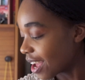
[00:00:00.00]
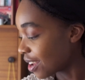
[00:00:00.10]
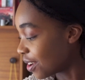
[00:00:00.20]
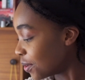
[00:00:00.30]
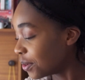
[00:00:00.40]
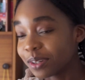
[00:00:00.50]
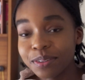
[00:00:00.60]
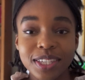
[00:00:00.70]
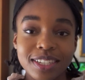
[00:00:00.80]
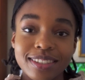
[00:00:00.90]
I got all
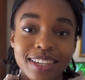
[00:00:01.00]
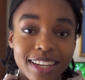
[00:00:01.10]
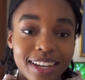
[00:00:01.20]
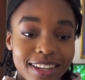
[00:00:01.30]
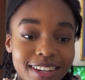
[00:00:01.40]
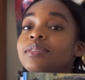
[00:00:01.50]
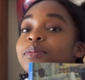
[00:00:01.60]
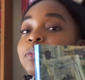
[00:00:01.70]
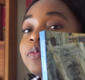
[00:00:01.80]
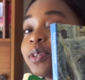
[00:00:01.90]
of these secondhand. Some
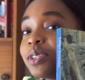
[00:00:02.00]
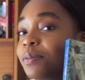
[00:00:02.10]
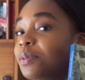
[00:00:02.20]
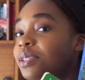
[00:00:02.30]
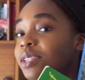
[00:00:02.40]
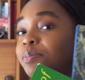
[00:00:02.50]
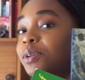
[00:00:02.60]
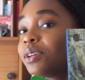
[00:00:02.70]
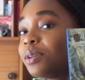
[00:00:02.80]
of them, for example, is this book on